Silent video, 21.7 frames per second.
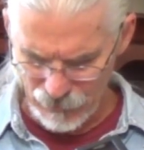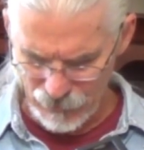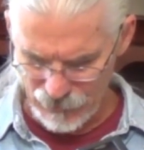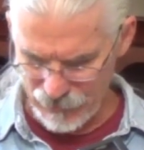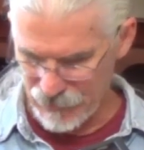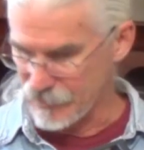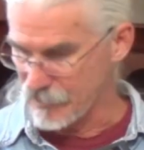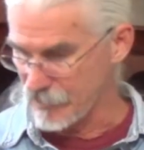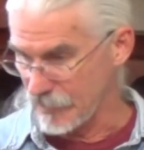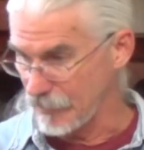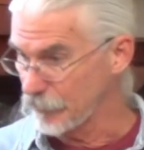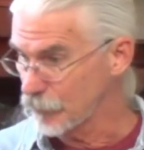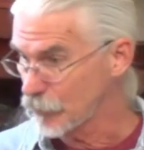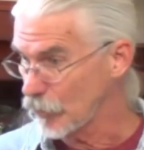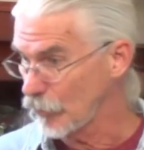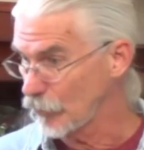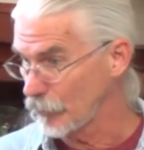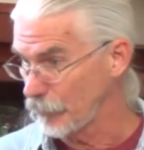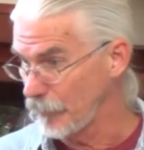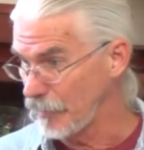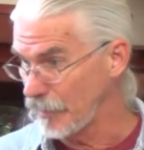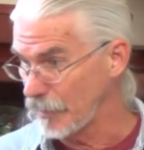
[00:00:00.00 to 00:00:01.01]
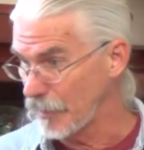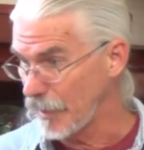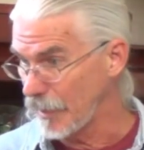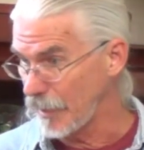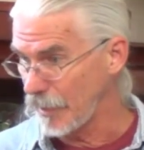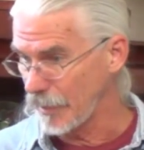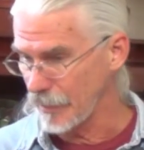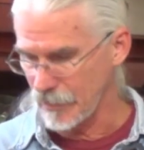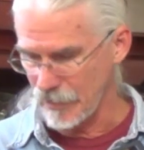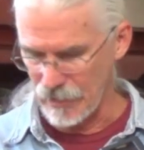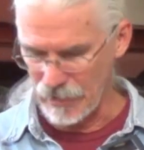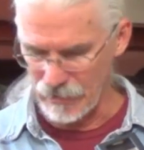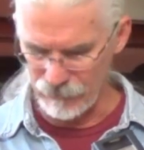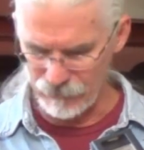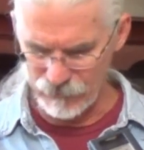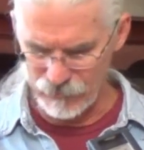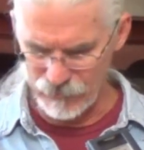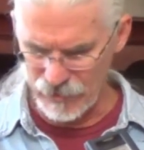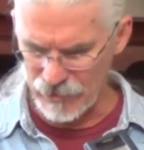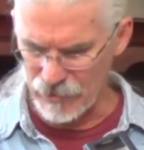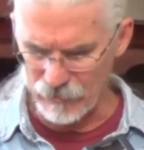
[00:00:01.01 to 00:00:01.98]
At least seems so to me. I, I, can't
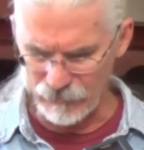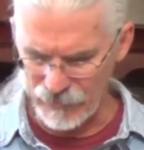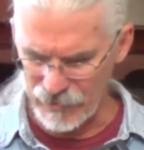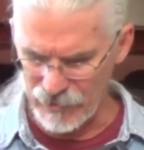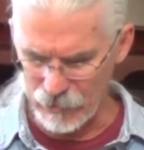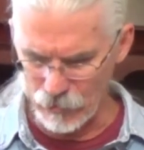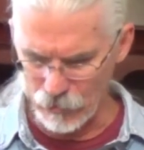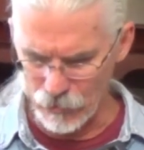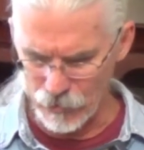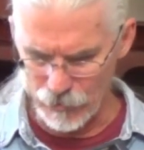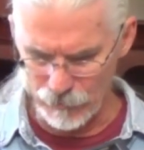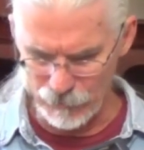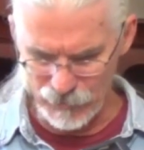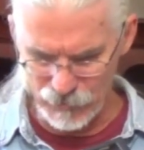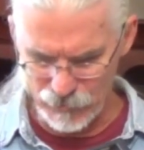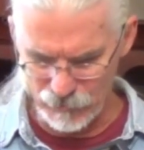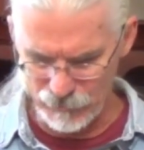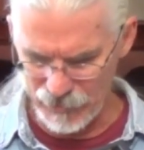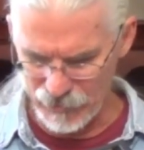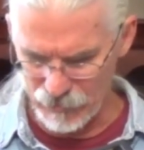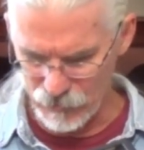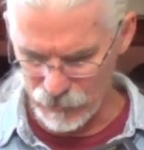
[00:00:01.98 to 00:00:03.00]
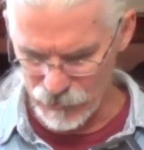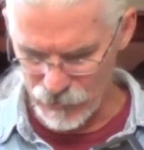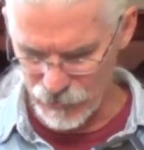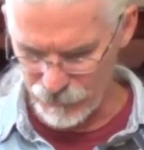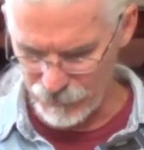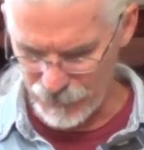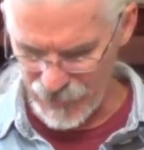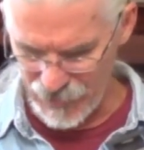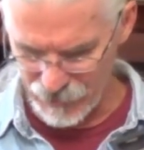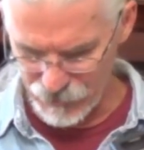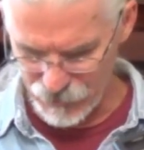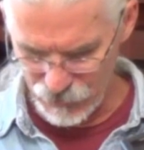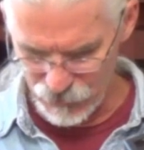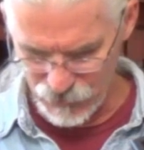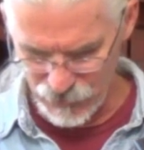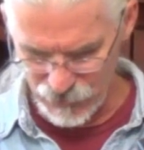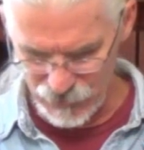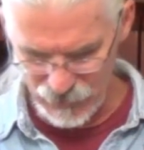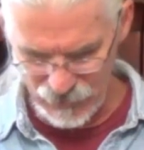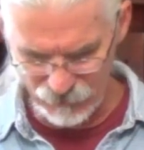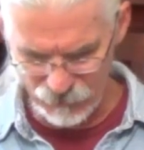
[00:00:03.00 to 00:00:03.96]
think of any argument to make this a passage
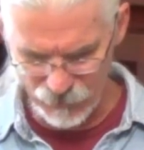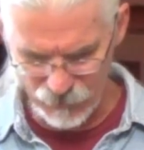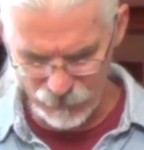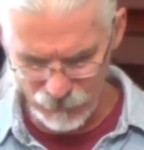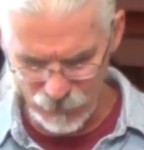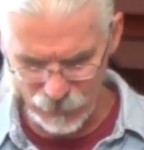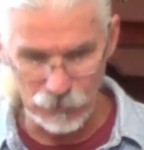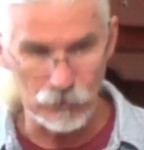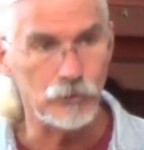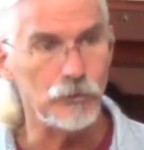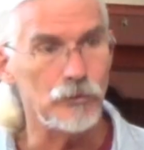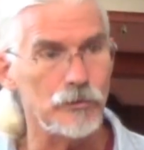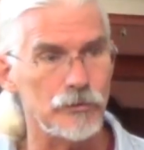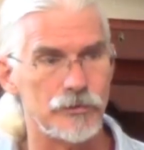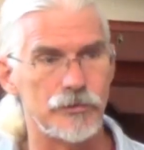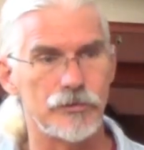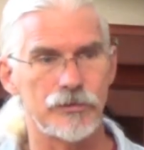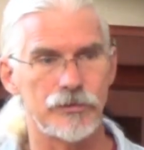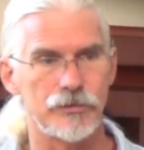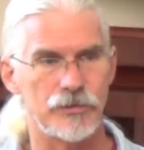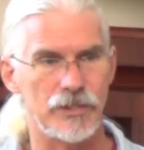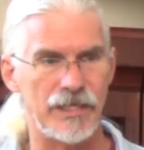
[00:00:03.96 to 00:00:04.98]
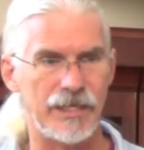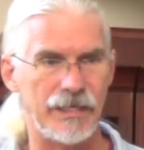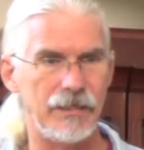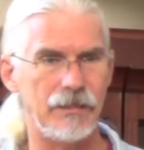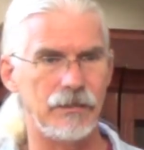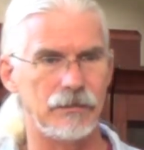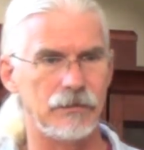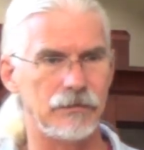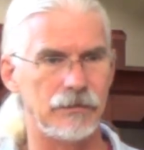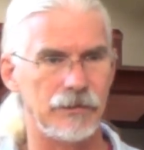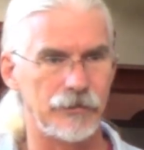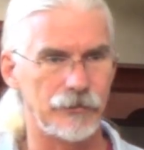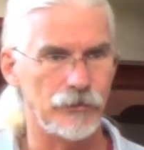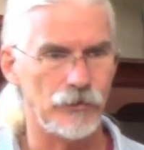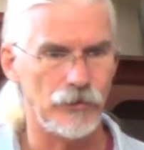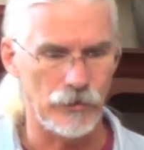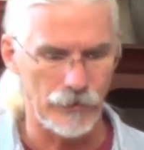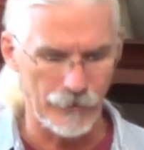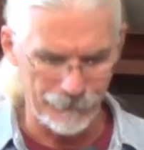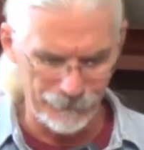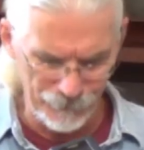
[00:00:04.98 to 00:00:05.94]
that even alludes to hell at
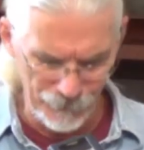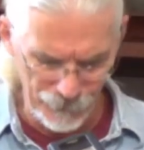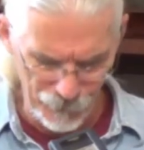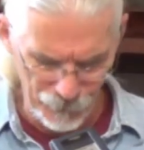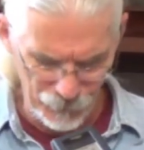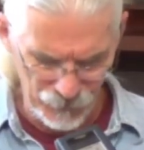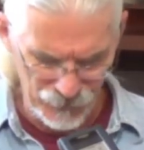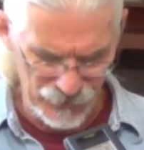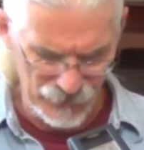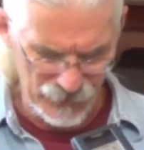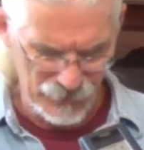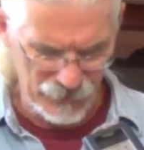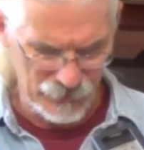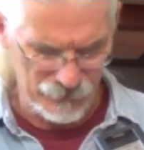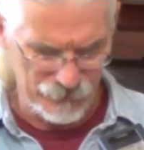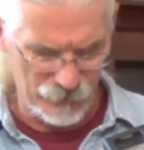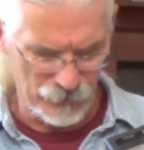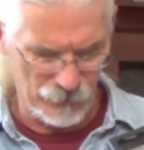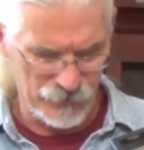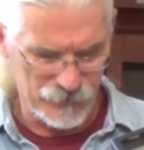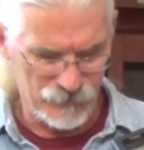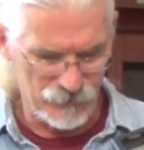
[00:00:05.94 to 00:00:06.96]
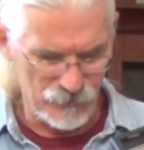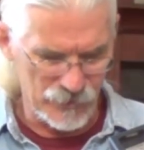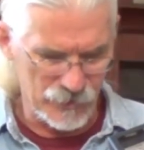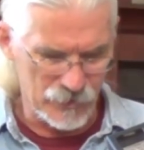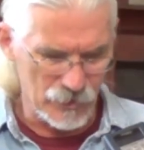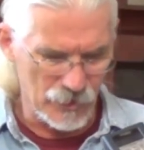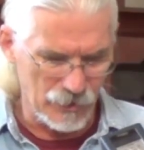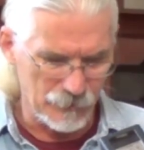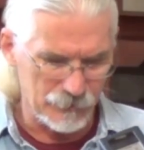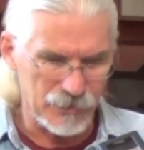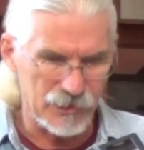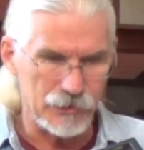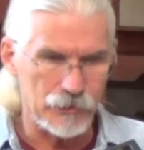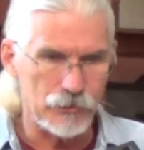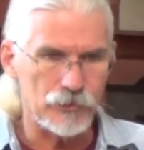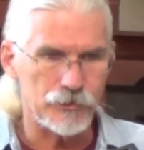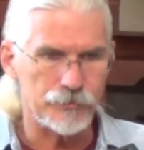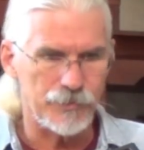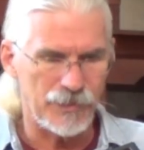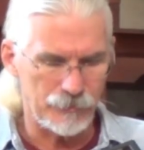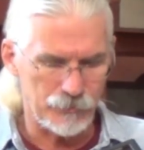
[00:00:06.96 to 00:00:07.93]
all, though it's very commonly
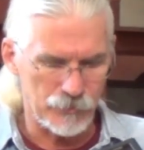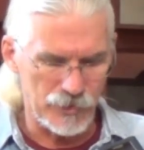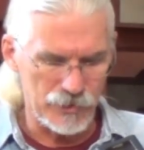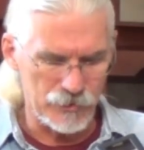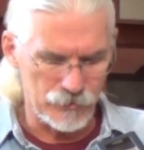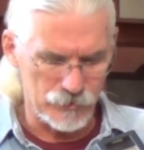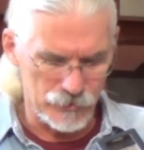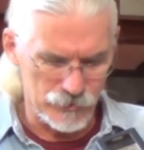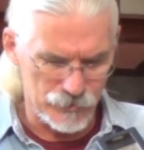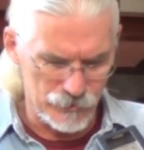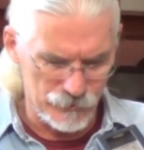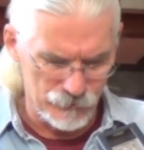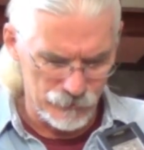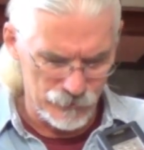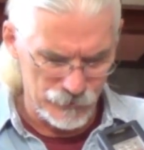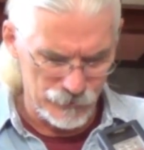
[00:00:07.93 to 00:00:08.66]
used by preachers